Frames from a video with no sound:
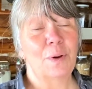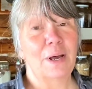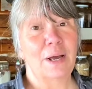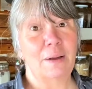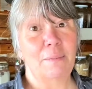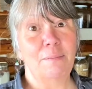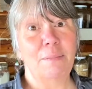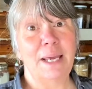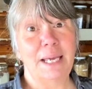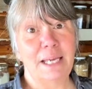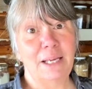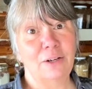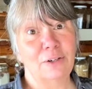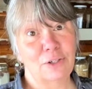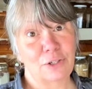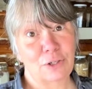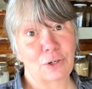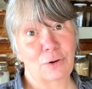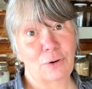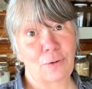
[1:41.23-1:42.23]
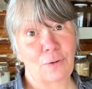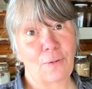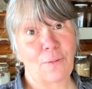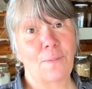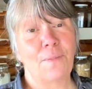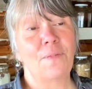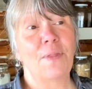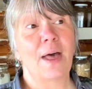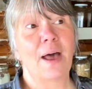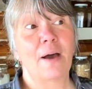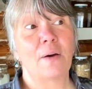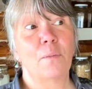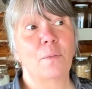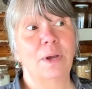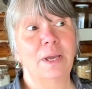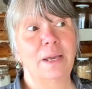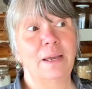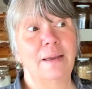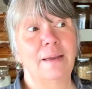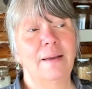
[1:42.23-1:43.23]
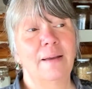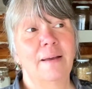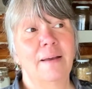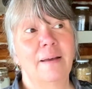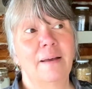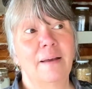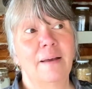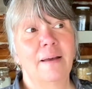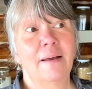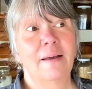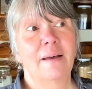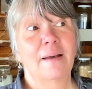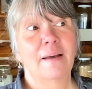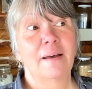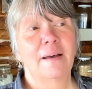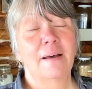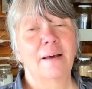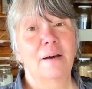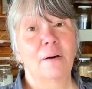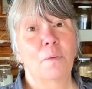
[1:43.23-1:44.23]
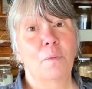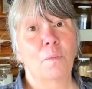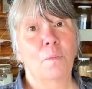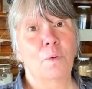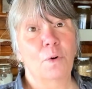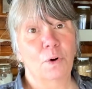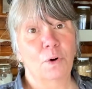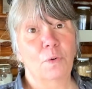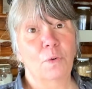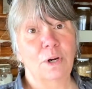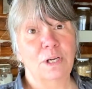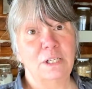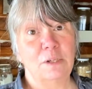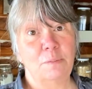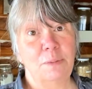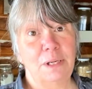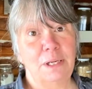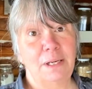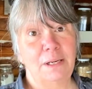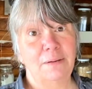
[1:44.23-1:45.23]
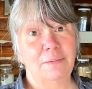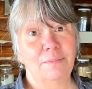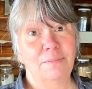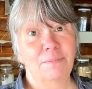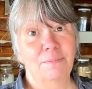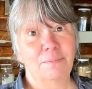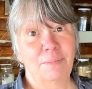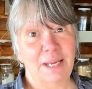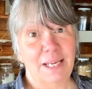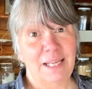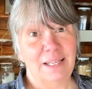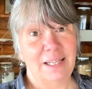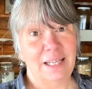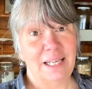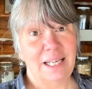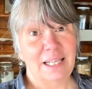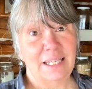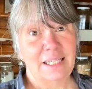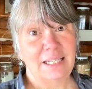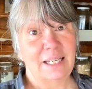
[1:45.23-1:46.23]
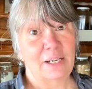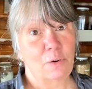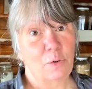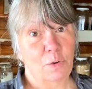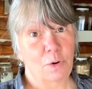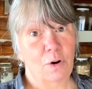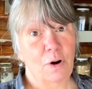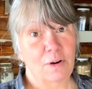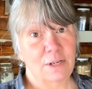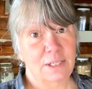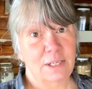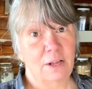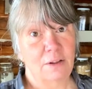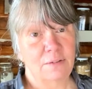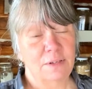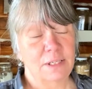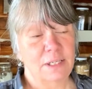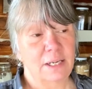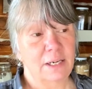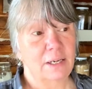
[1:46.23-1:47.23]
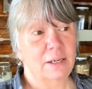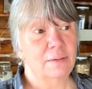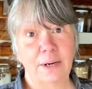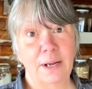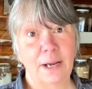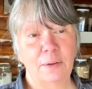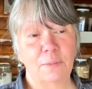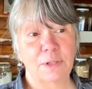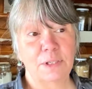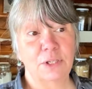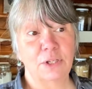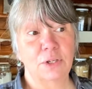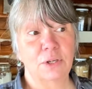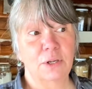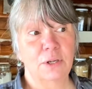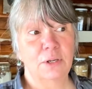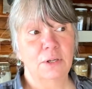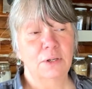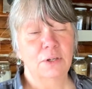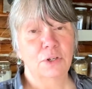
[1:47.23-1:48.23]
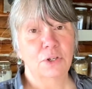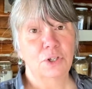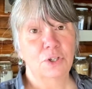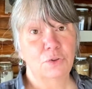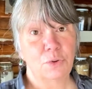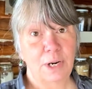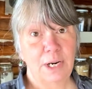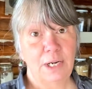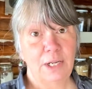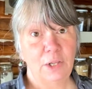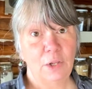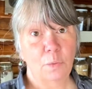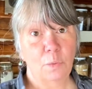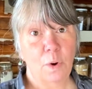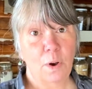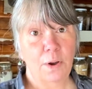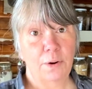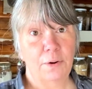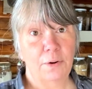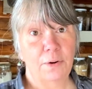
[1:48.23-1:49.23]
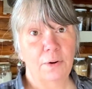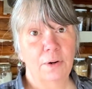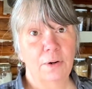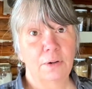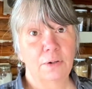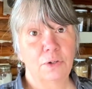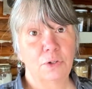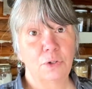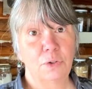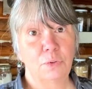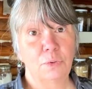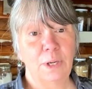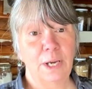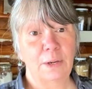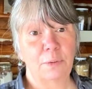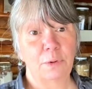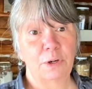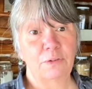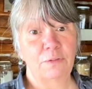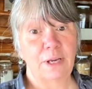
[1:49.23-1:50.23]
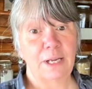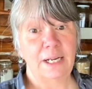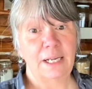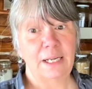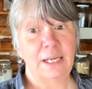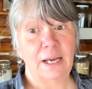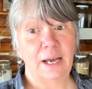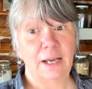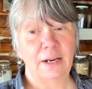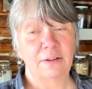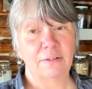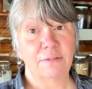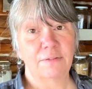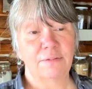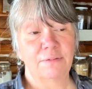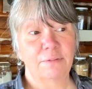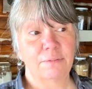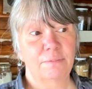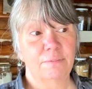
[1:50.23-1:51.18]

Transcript: making sure that we weren't going to be making the kids sick or ourselves sick. And I was straining the water to get rid of any kind of